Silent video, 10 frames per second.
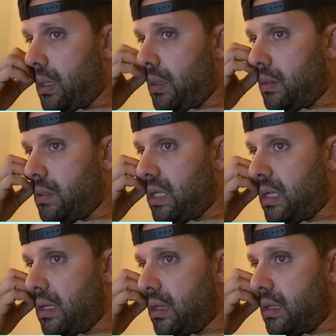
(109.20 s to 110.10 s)
you
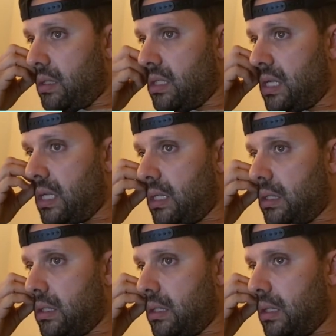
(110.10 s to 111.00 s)
take the
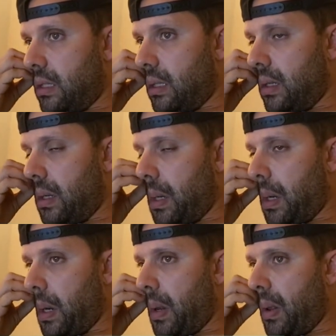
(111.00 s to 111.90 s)
seeds,
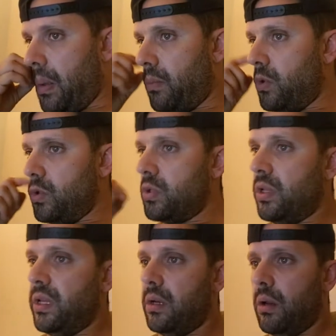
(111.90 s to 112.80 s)
use
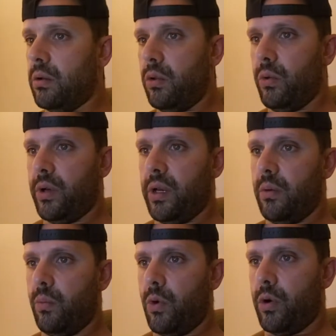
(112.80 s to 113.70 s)
clean, unchlorinated
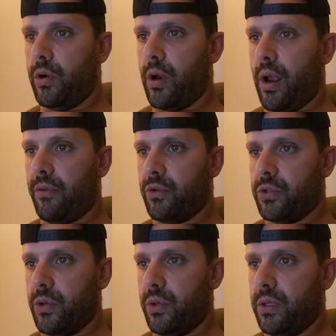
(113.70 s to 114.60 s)
water. After
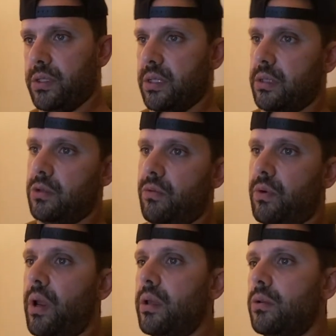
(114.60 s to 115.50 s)
soaking seeds
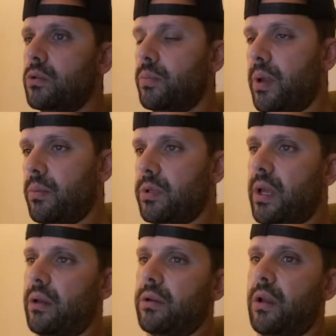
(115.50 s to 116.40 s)
overnight, use a paper
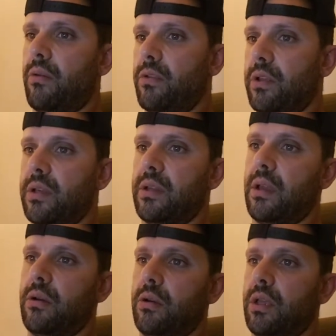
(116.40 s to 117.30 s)
towel to cover the
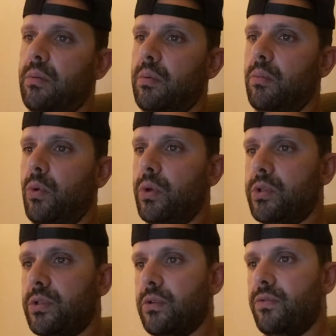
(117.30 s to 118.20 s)
container and keep it
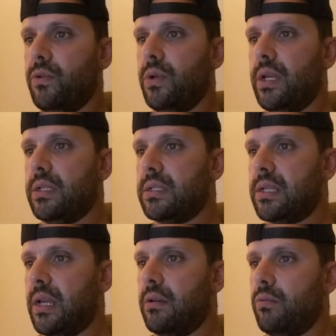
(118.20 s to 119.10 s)
moist. In a few days,
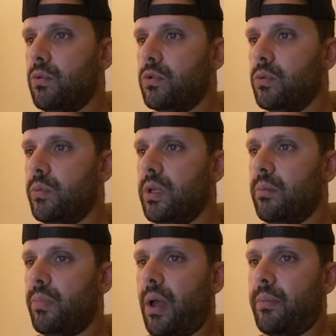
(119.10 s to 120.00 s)
tiny roots will begin
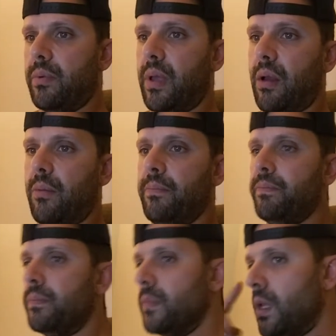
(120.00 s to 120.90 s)
popping out.
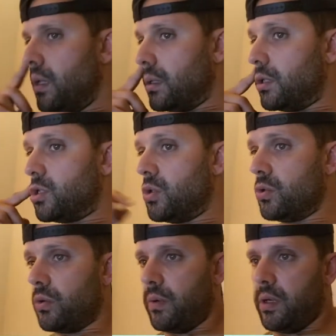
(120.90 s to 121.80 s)
These
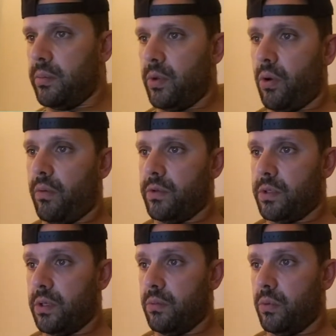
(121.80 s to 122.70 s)
shoots are ready to be harvested